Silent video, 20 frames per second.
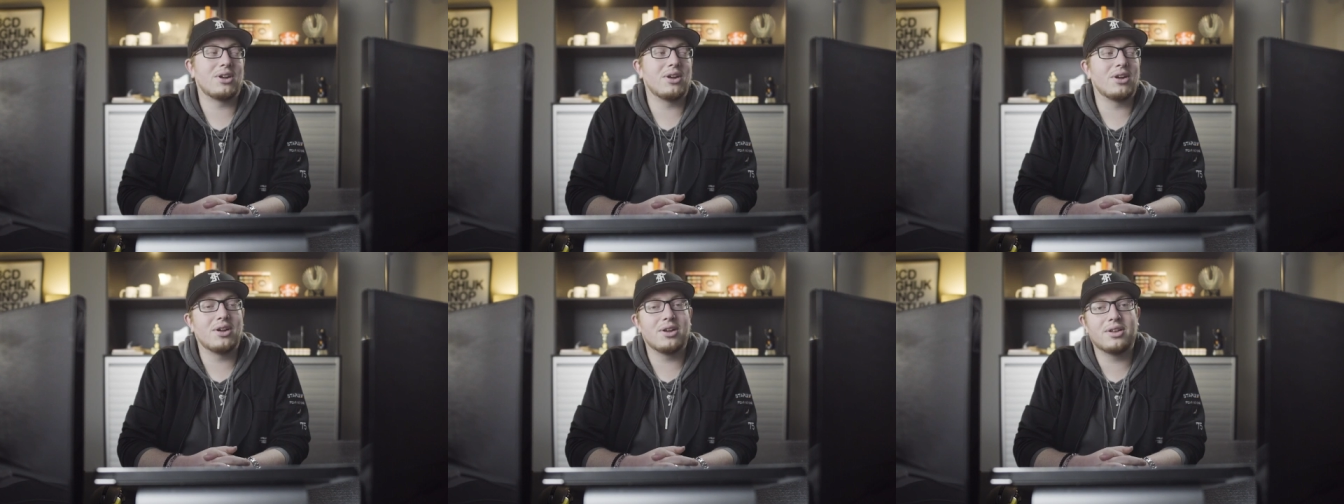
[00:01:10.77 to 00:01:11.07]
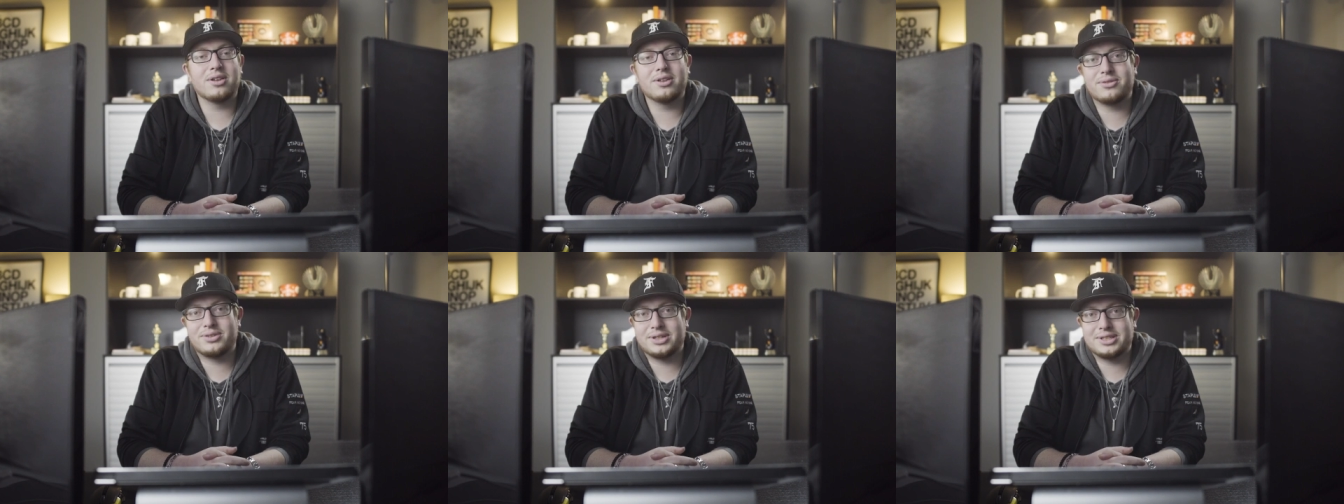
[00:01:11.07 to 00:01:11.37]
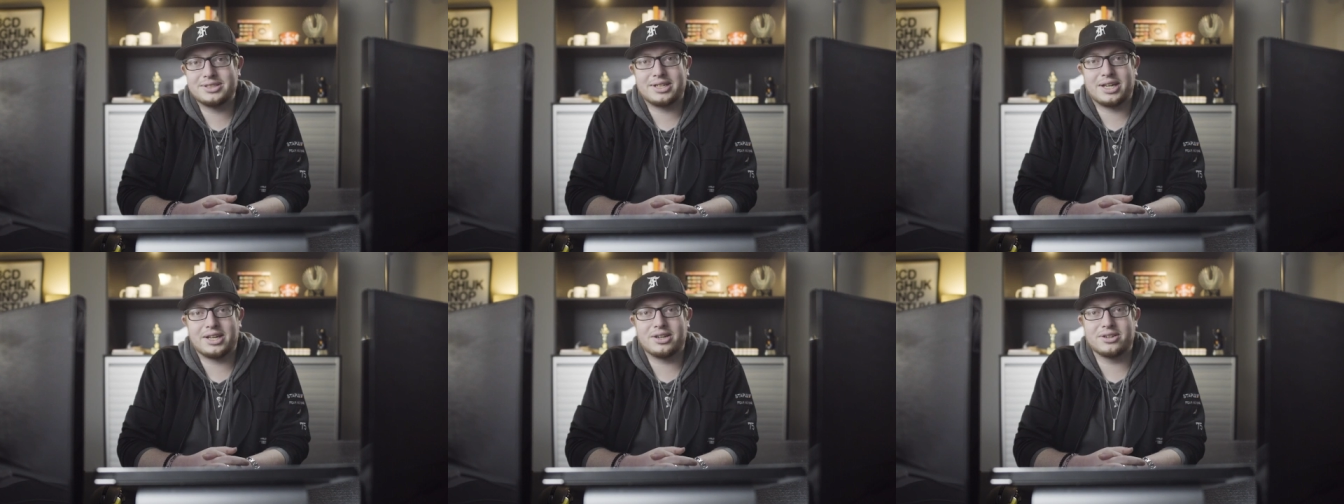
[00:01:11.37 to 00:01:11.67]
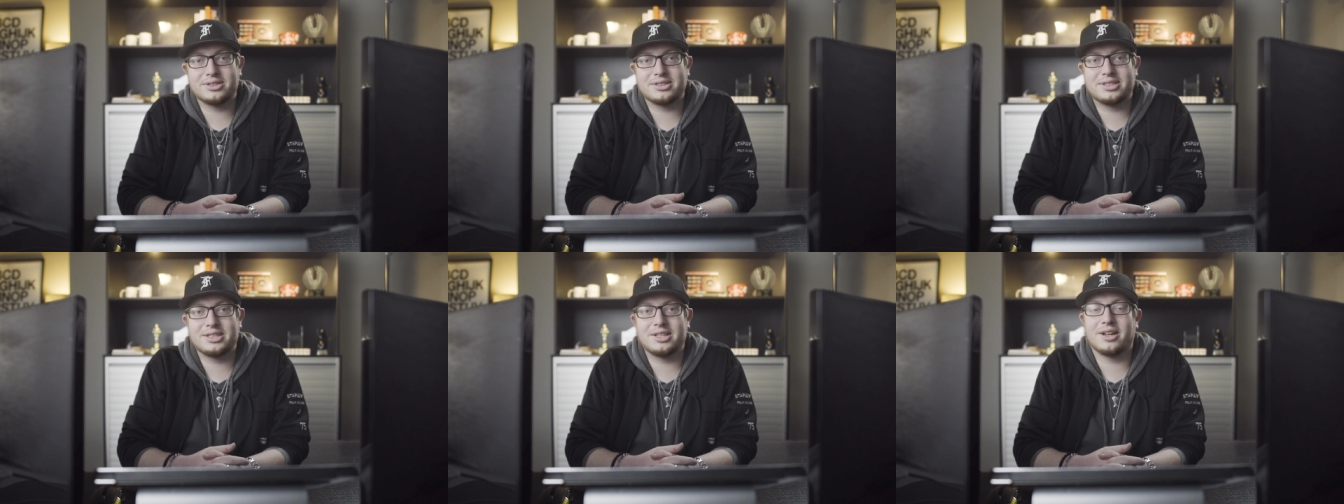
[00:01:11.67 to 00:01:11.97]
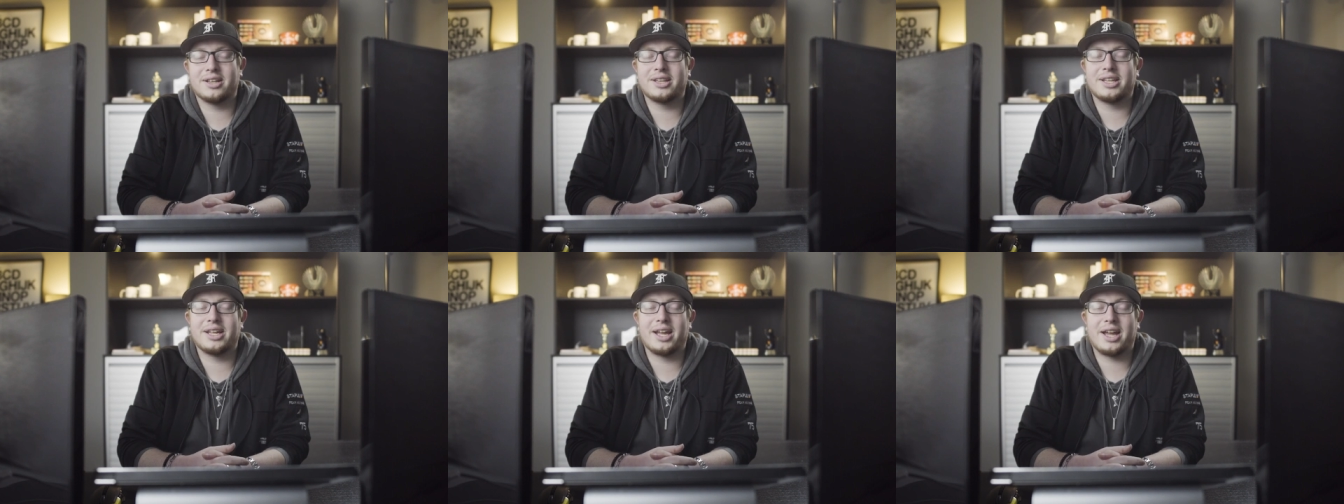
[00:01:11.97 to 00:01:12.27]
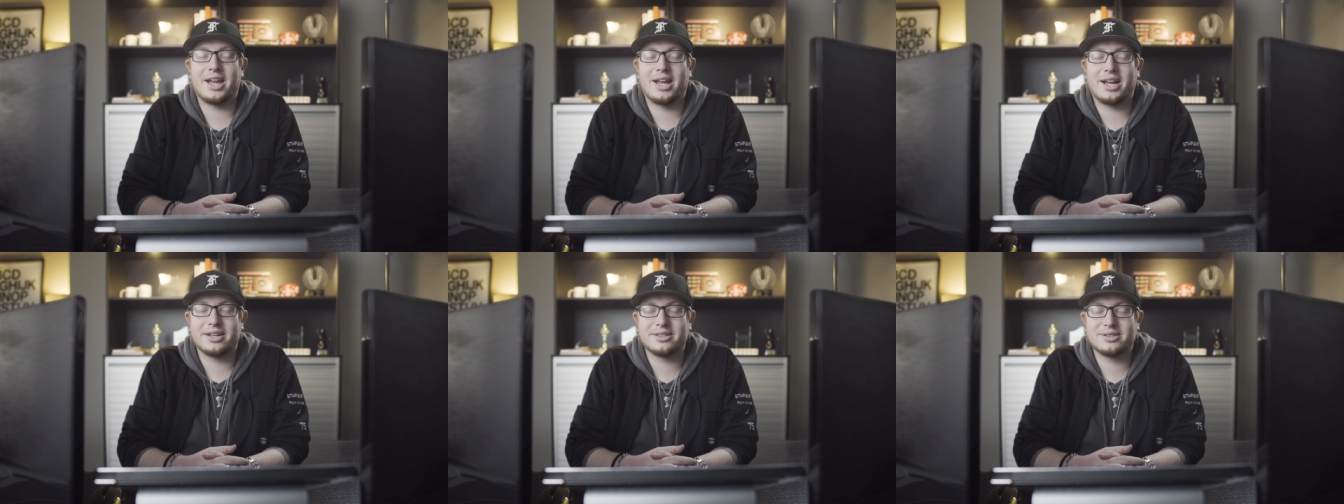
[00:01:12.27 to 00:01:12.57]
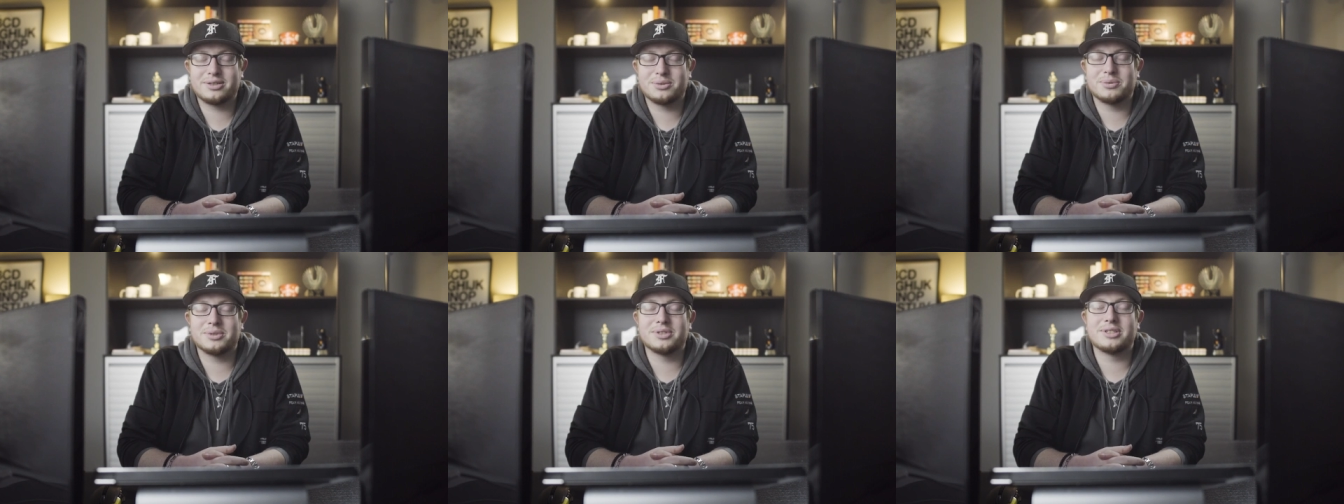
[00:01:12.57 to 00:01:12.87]
all of his energy on the
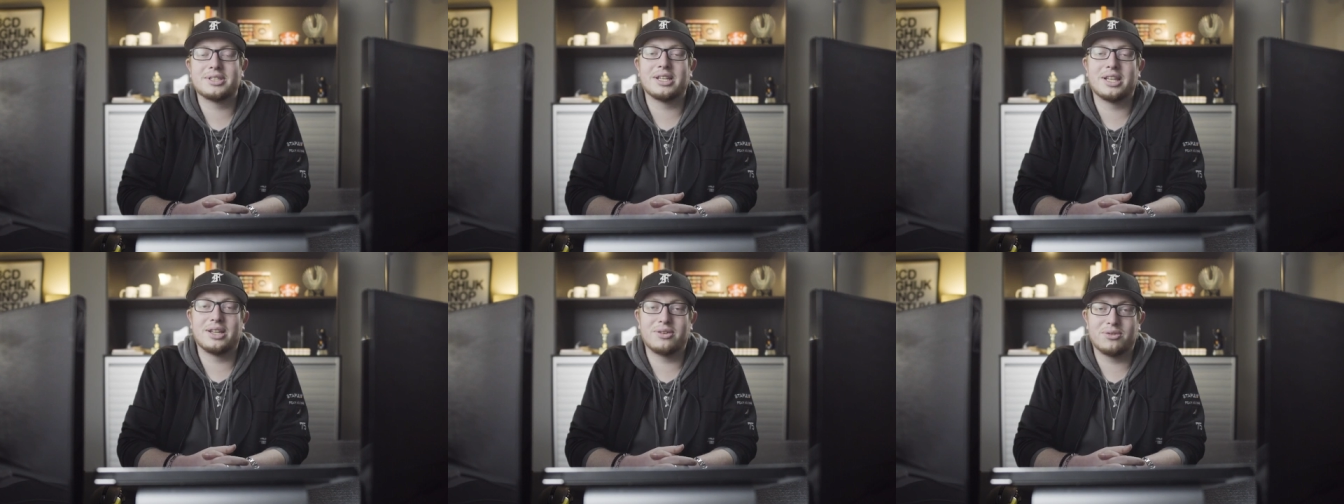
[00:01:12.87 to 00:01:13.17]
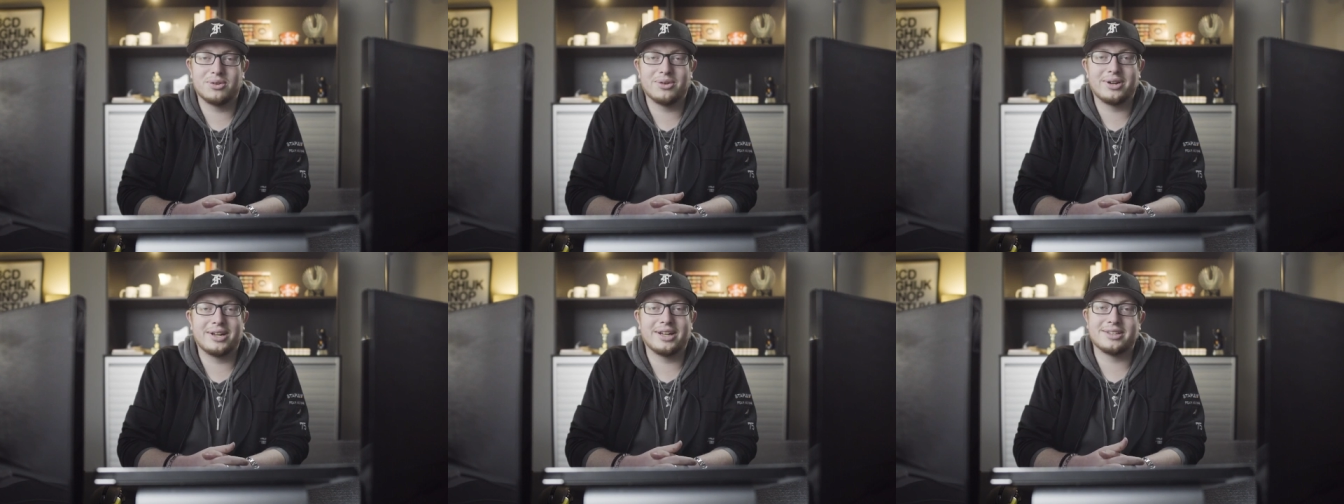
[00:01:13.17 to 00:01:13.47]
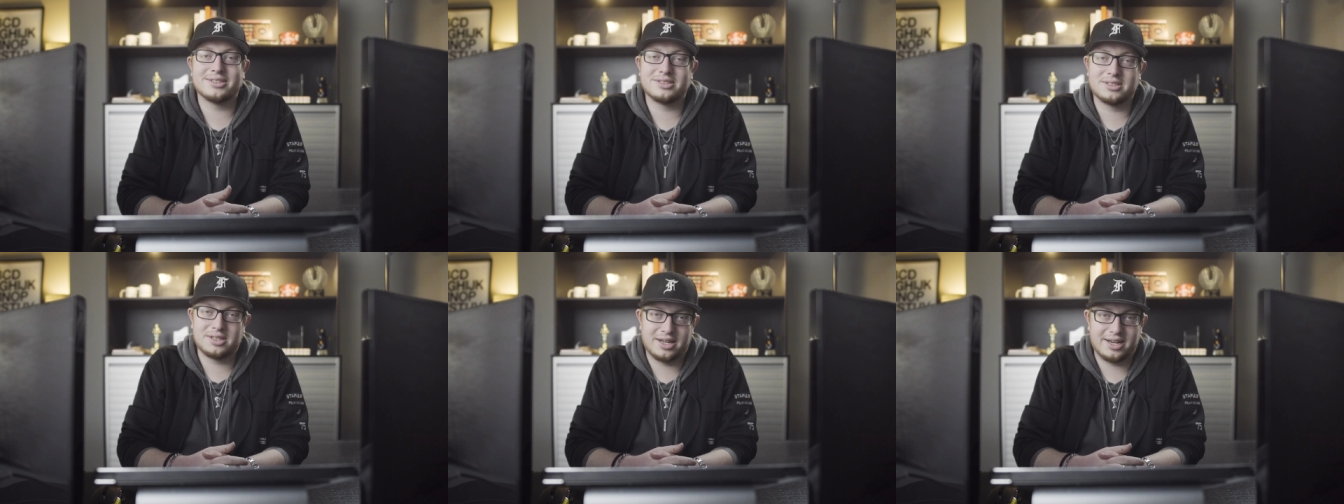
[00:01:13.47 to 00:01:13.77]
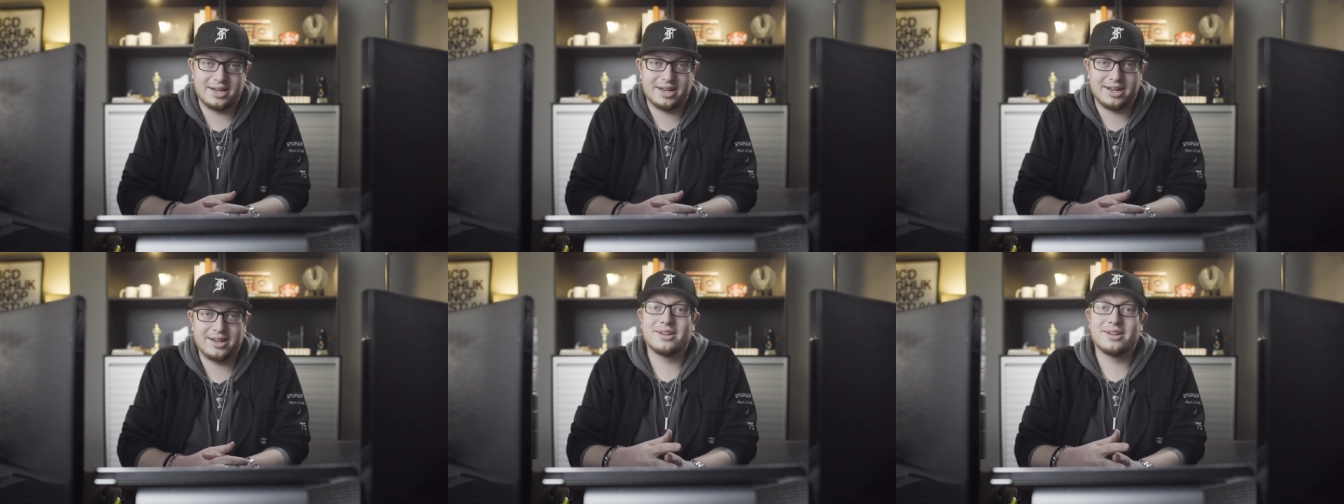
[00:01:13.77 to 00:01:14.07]
actual delivery on Sunday.